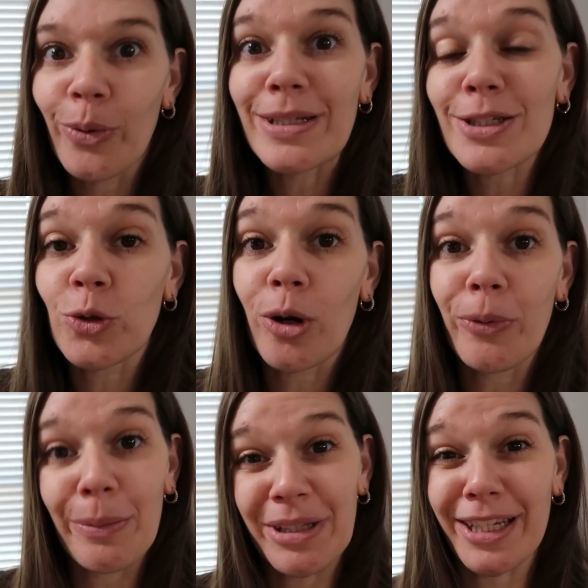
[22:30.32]
Gwen's
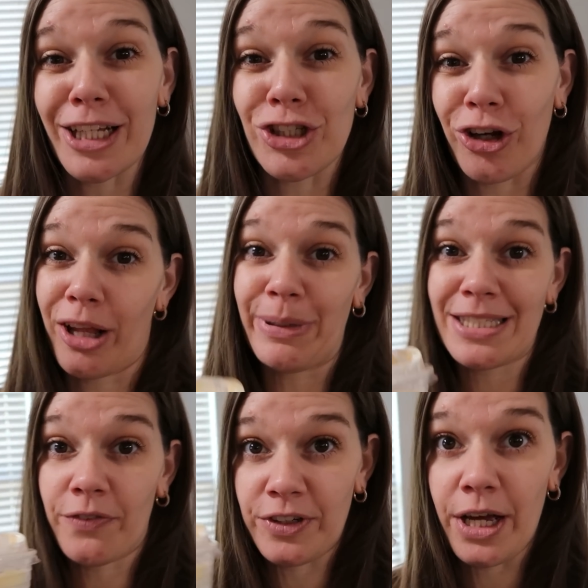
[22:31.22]
adorable. I'm in the kitchen calling
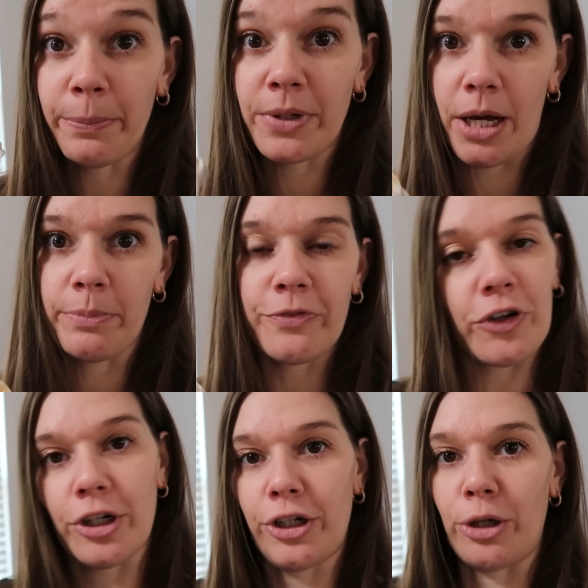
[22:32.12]
myself a dum-dum
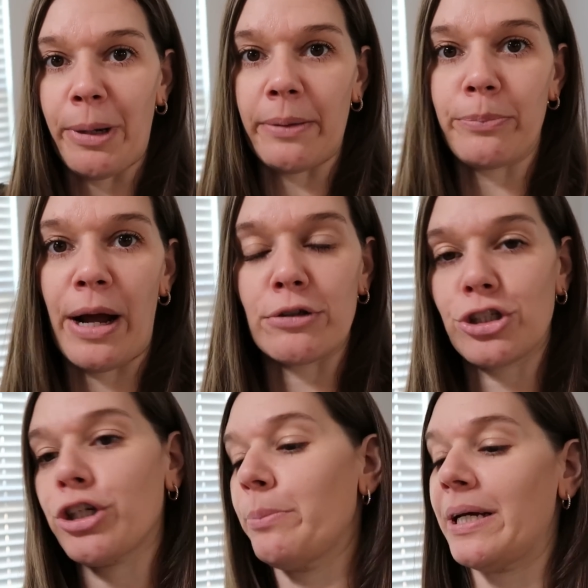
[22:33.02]
for, you know, my brown
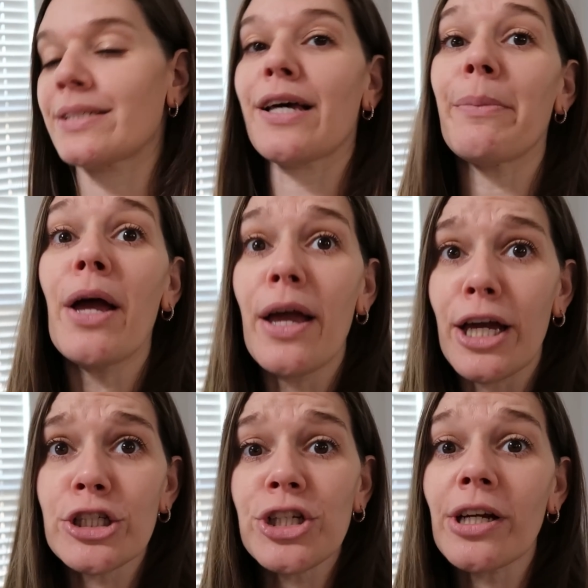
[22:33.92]
sugar mix-up.
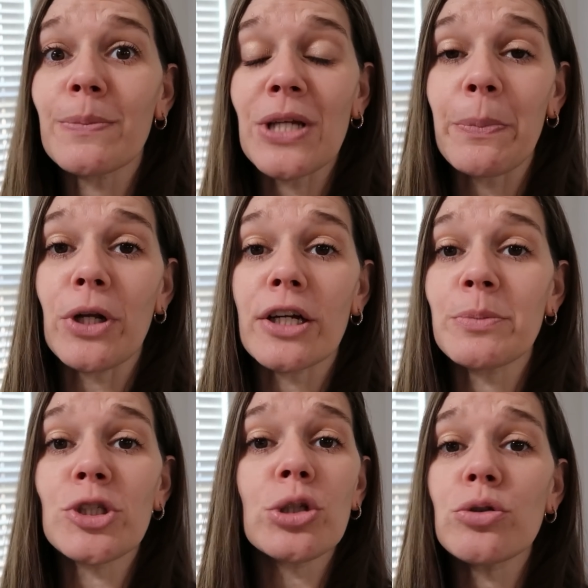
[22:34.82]
And she comes up and
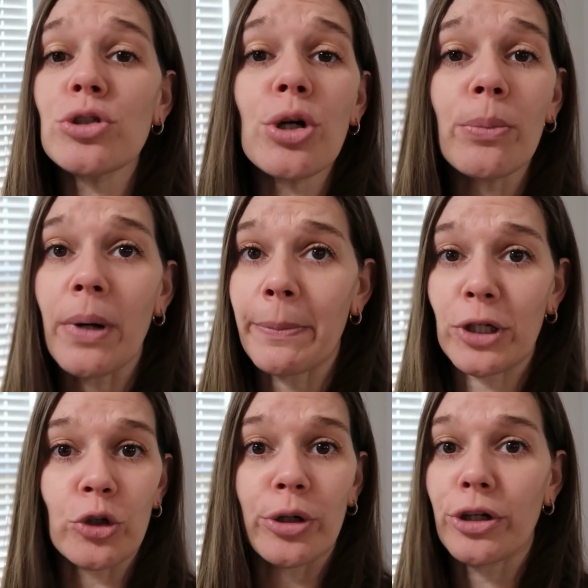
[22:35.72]
hugs me. She goes, no,
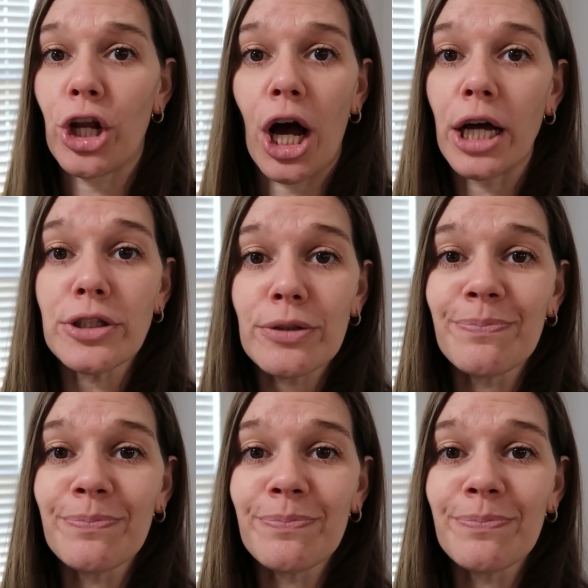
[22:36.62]
mommy, you are not.